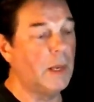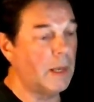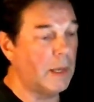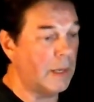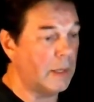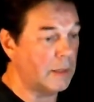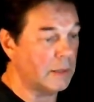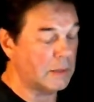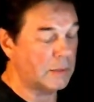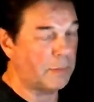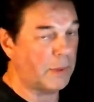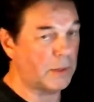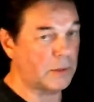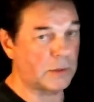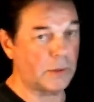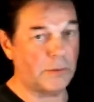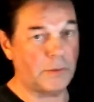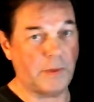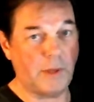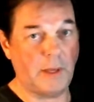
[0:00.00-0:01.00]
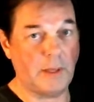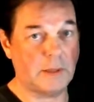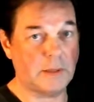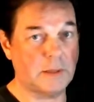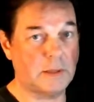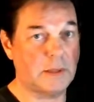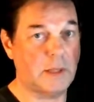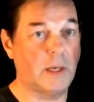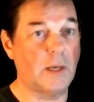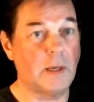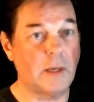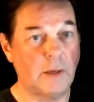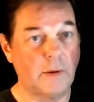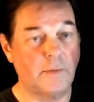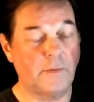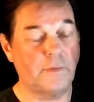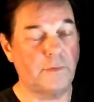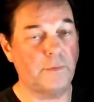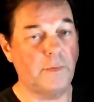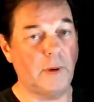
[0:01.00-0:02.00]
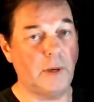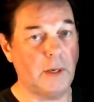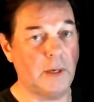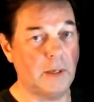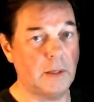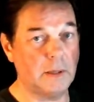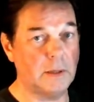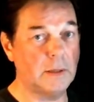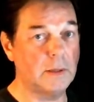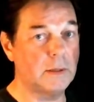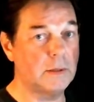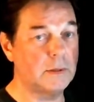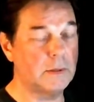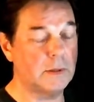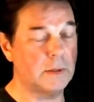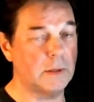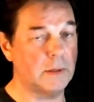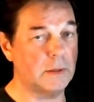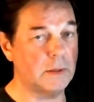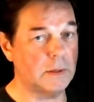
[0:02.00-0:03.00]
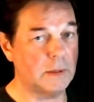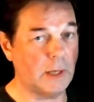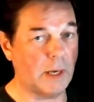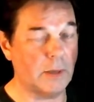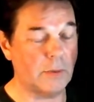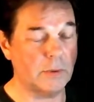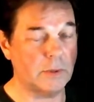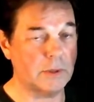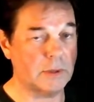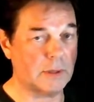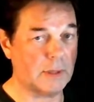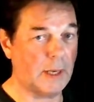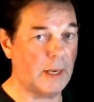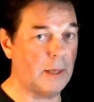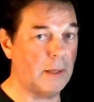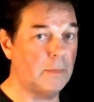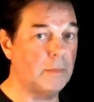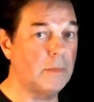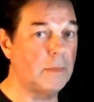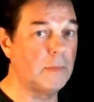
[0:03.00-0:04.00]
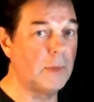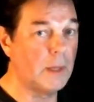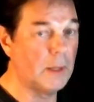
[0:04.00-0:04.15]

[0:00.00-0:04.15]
And a special thanks to Dyrus Gollum.